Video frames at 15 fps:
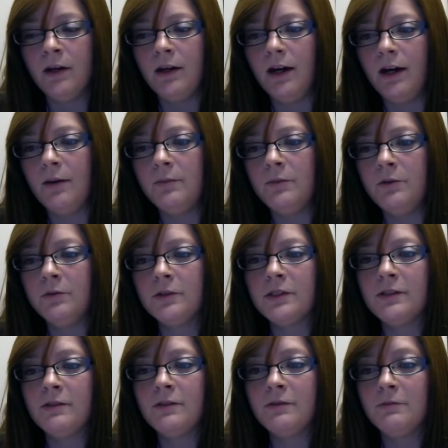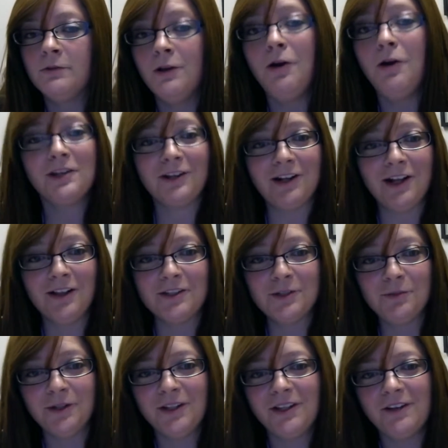You will know that you're
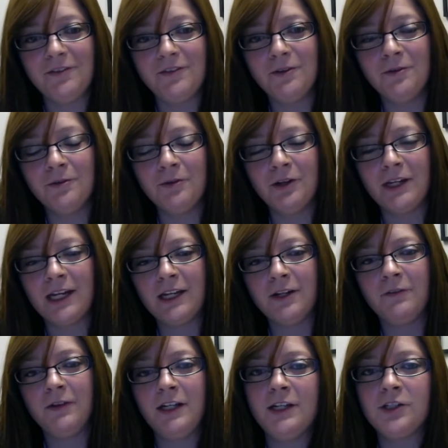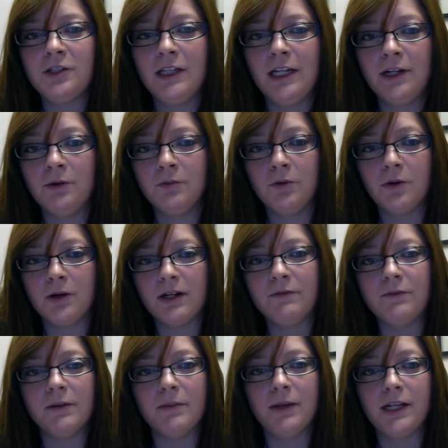eligible if you look at your financial aid award
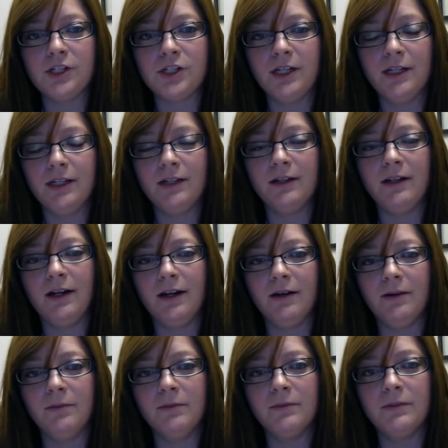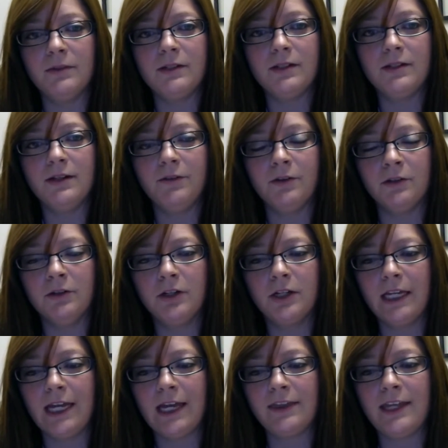information. If you're
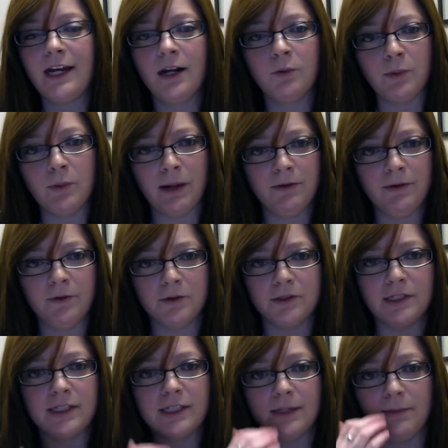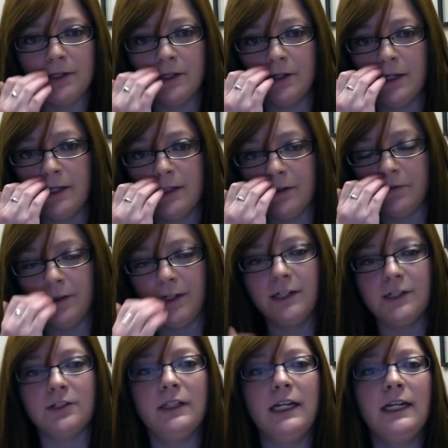looking at that on Web Info System and you're in your
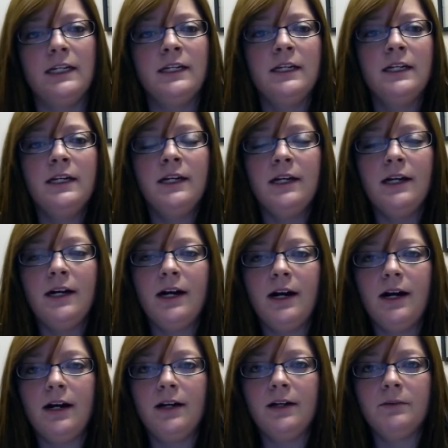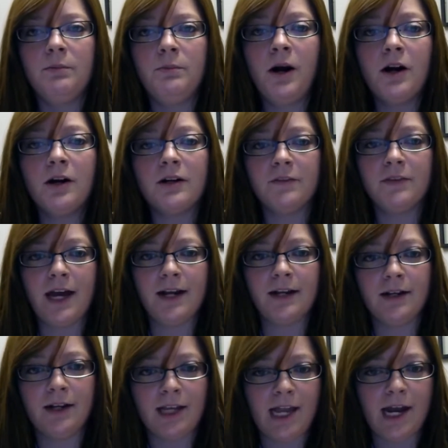financial aid part of
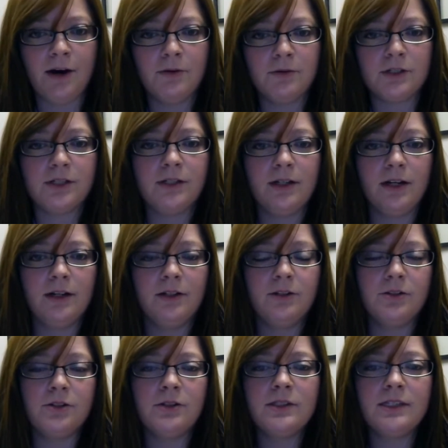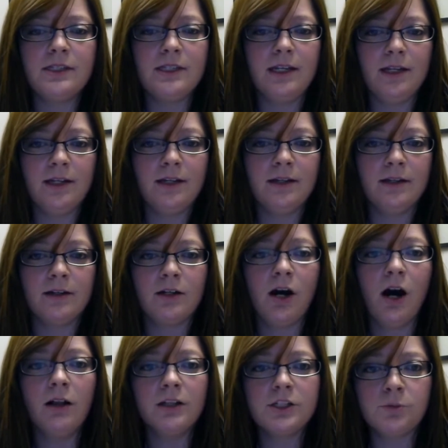that account, you should see
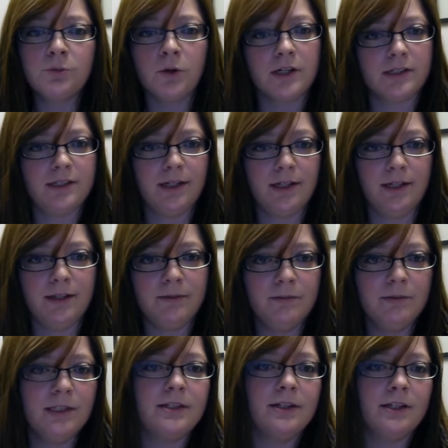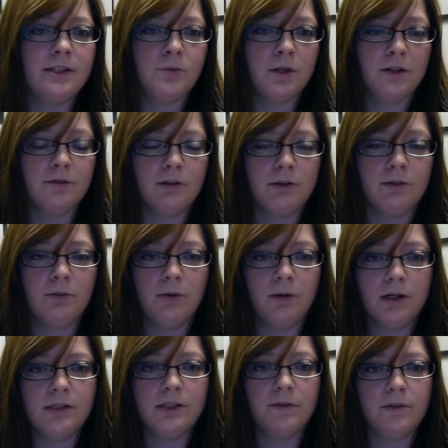College Work Study listed as one of your
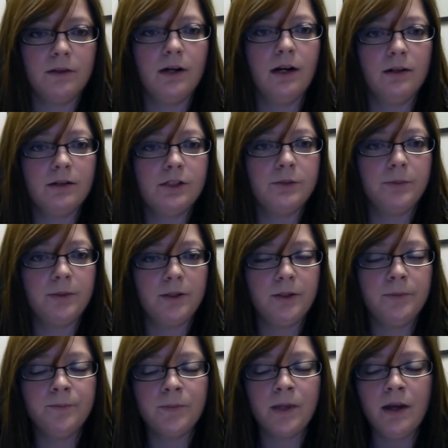awards if you're eligible.